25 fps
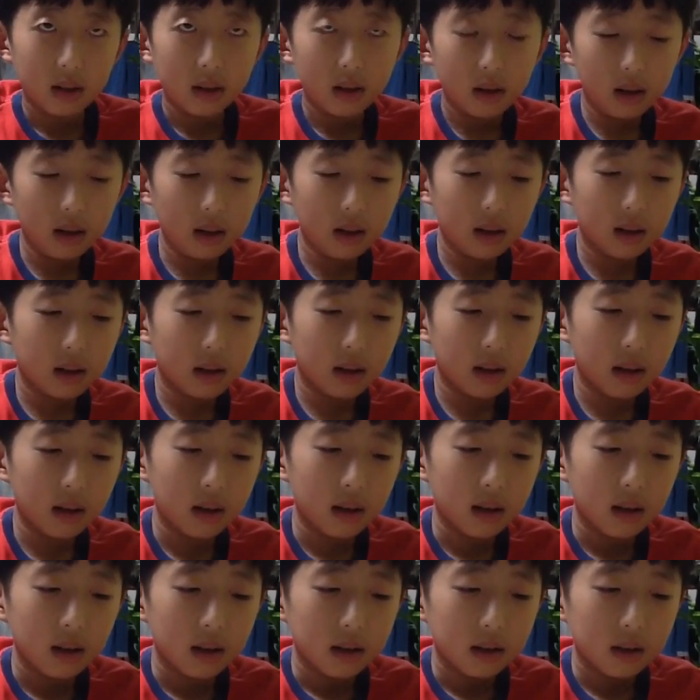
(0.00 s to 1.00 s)

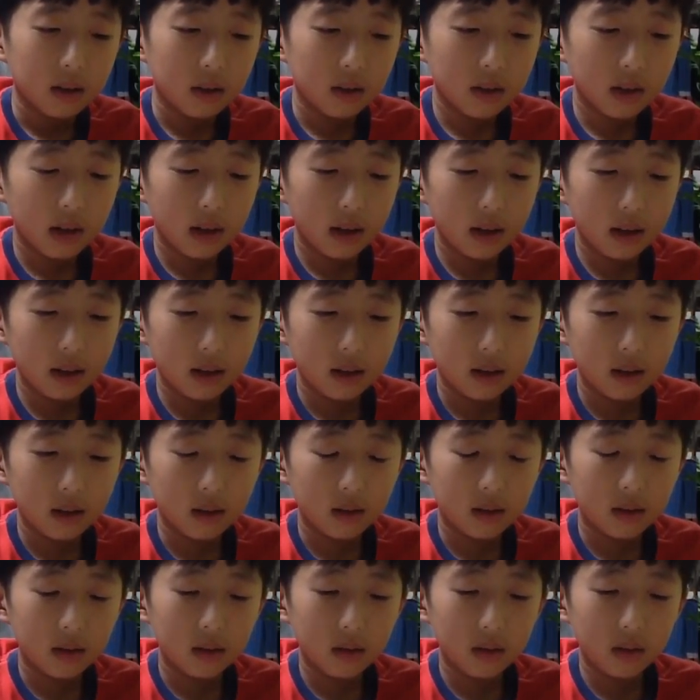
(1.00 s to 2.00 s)
Ella, look at
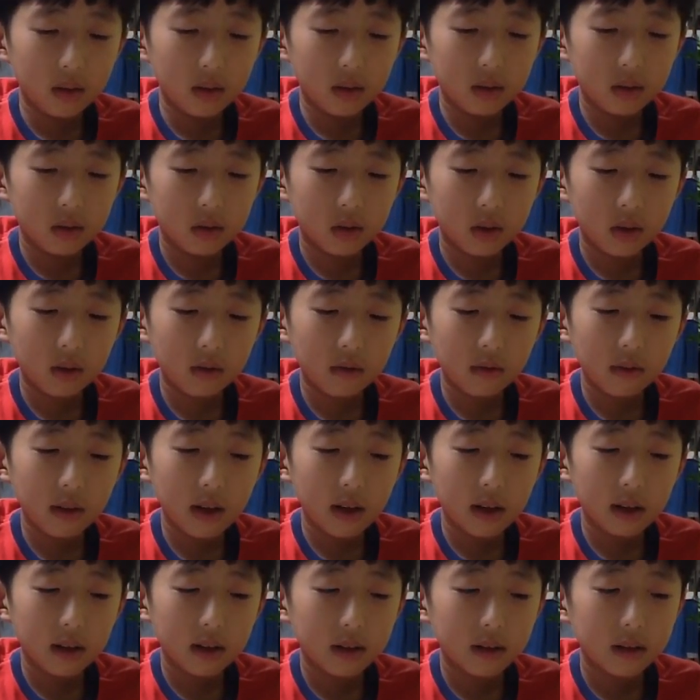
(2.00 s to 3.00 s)
you. You're soaking
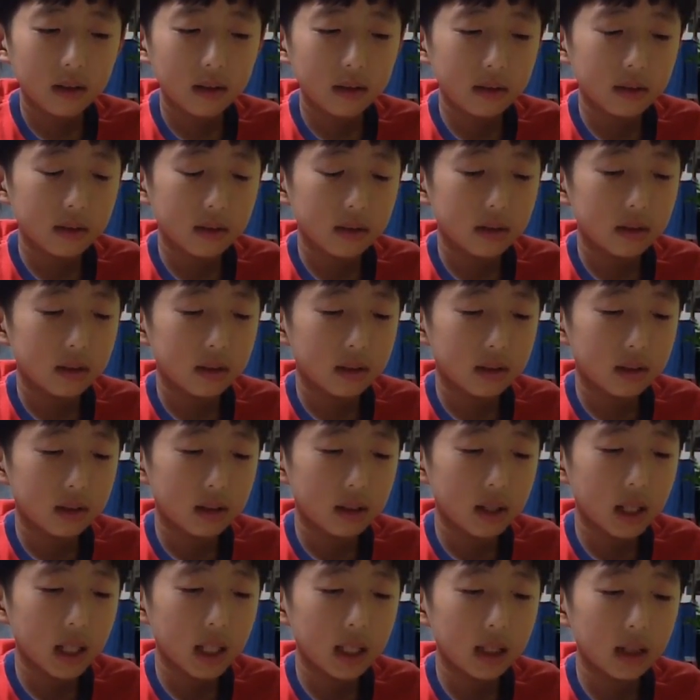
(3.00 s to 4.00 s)
wet.
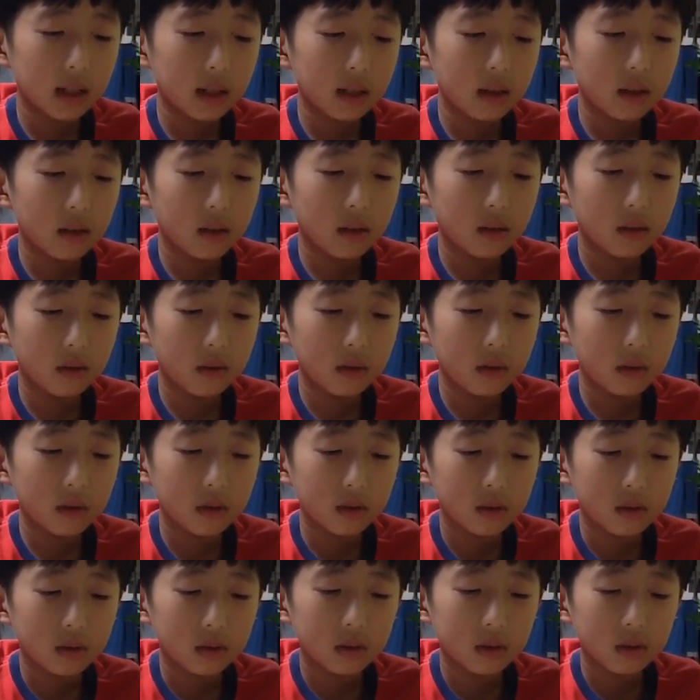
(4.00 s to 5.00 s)
Didn't
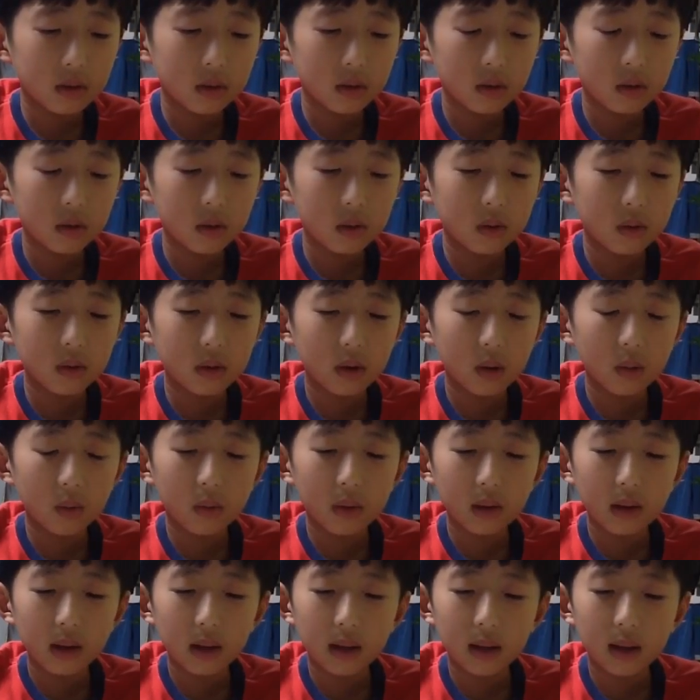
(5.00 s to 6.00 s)
you use your new
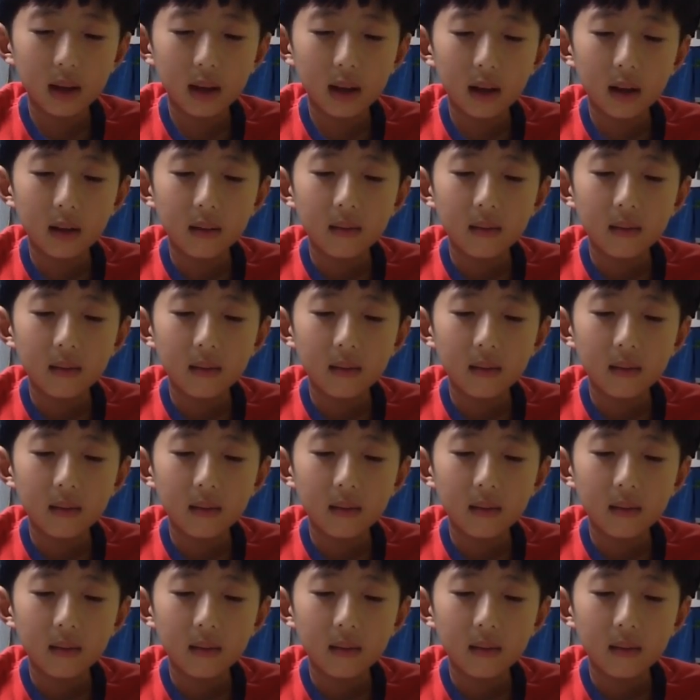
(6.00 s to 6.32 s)
umbrella?